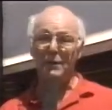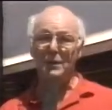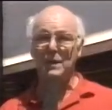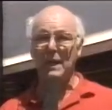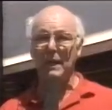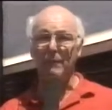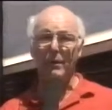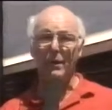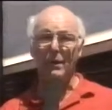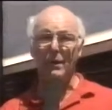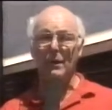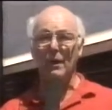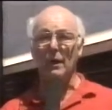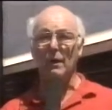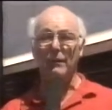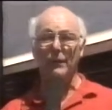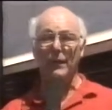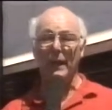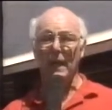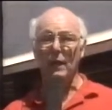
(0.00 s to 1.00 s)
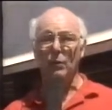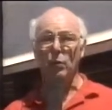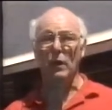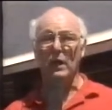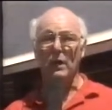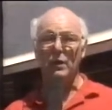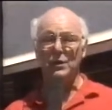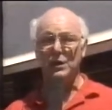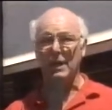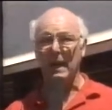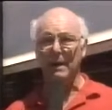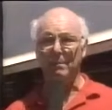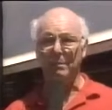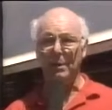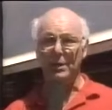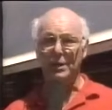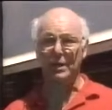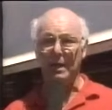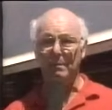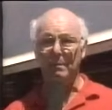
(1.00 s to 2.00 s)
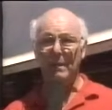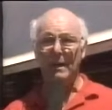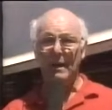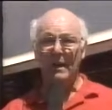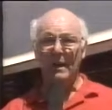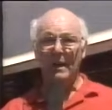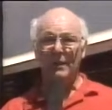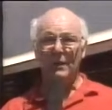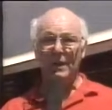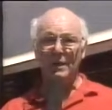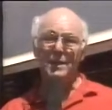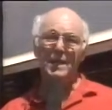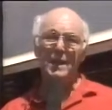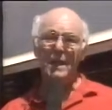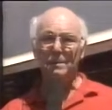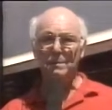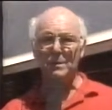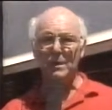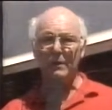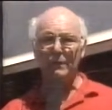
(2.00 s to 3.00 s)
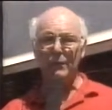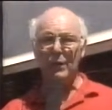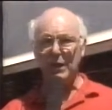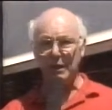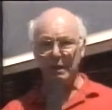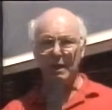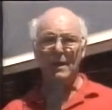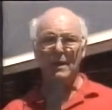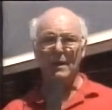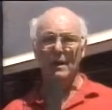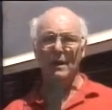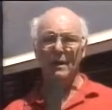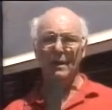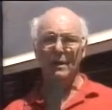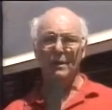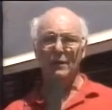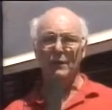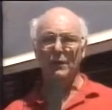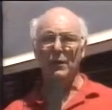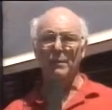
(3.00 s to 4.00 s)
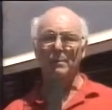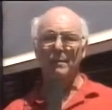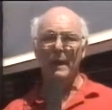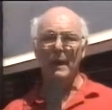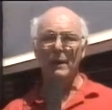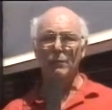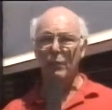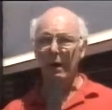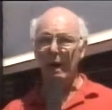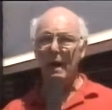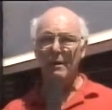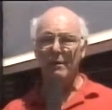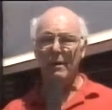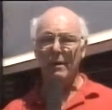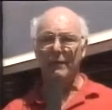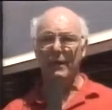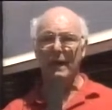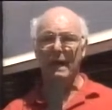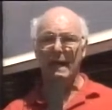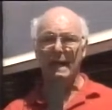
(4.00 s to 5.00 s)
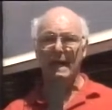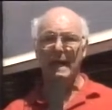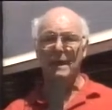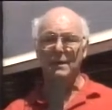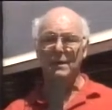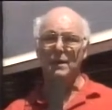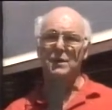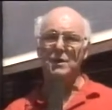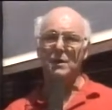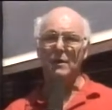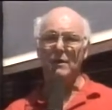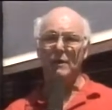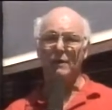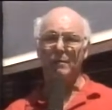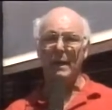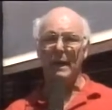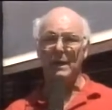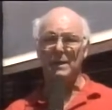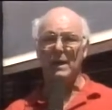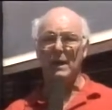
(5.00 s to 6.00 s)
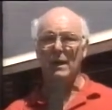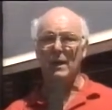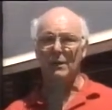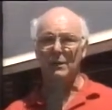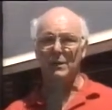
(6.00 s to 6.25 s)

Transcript: 7 of the World Championship, the teams have returned from the rarefied altitude of Mexico